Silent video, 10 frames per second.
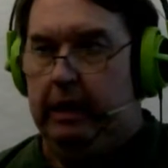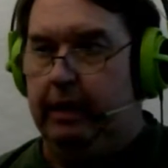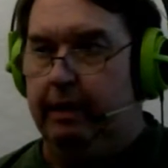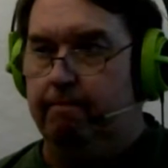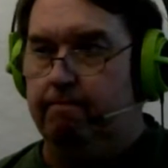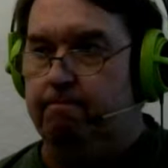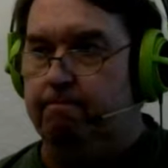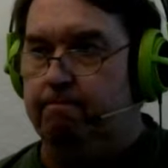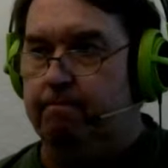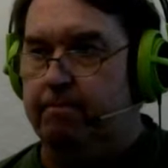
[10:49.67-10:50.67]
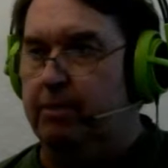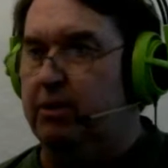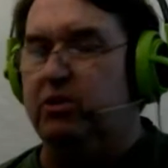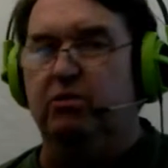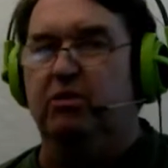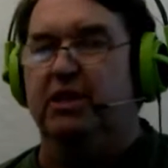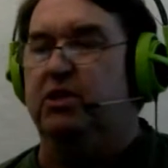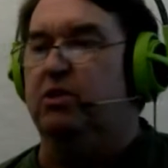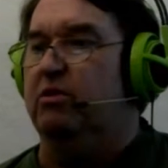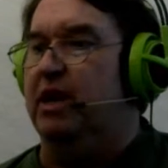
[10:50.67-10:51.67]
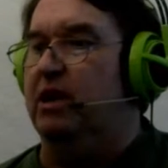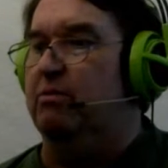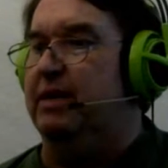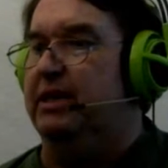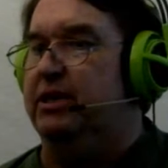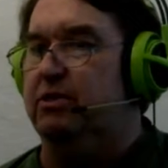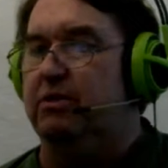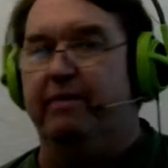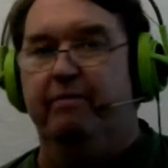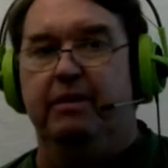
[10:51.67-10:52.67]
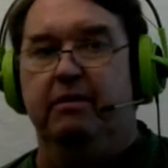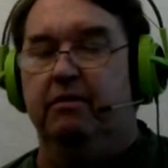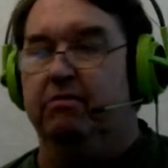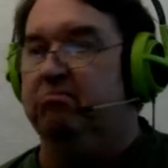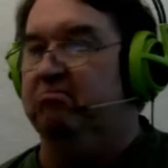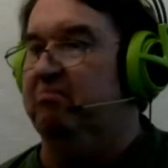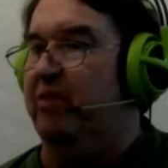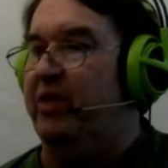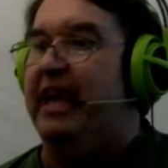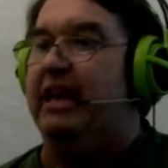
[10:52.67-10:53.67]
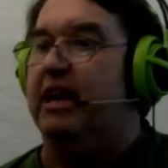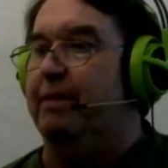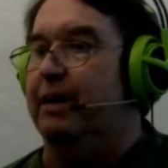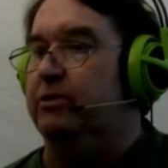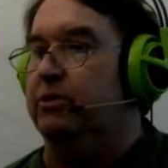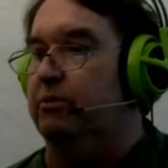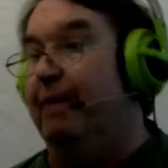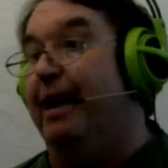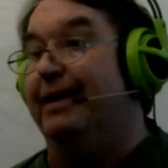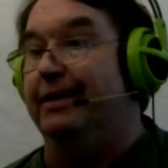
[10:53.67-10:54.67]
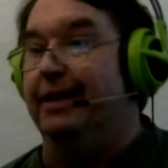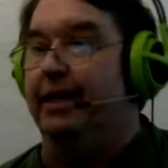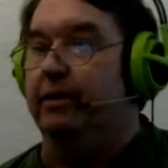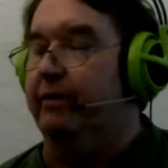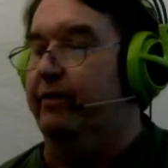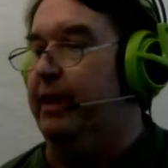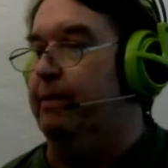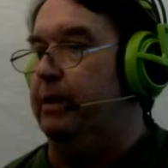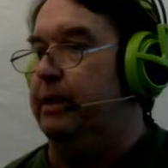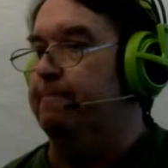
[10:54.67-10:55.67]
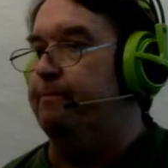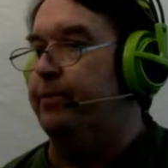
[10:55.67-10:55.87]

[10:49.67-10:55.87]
I'm not totally sure how much you have been thinking about my side of the family.